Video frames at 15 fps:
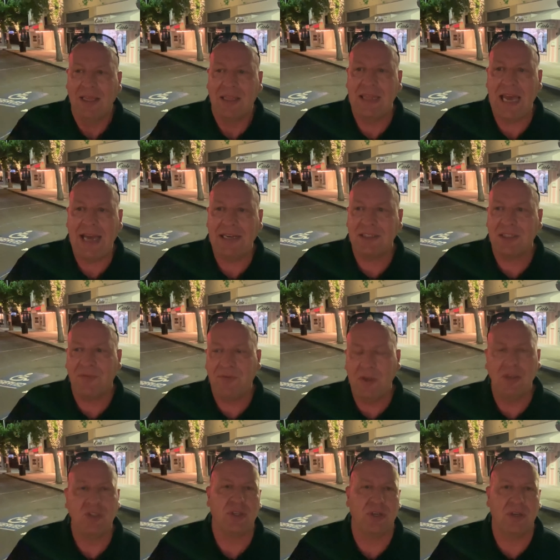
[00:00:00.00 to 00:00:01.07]
That is the
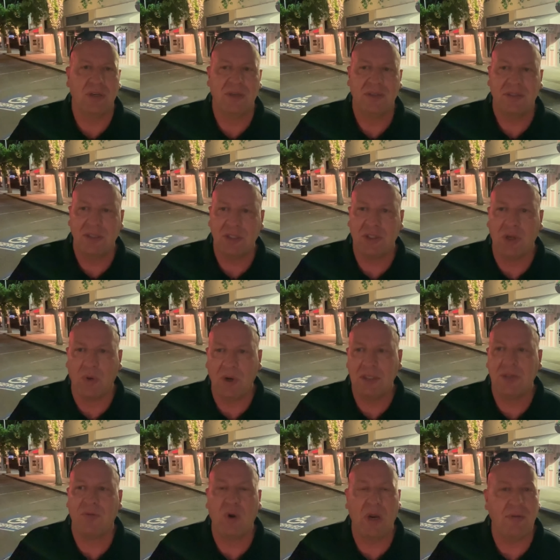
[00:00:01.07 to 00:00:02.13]
future, the
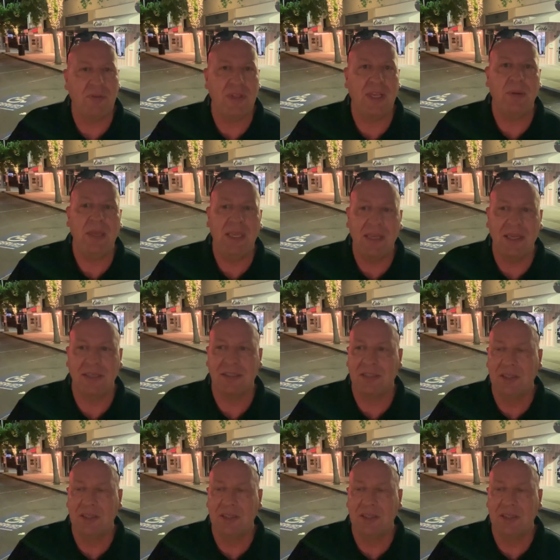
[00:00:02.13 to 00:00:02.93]
storage of where everything is.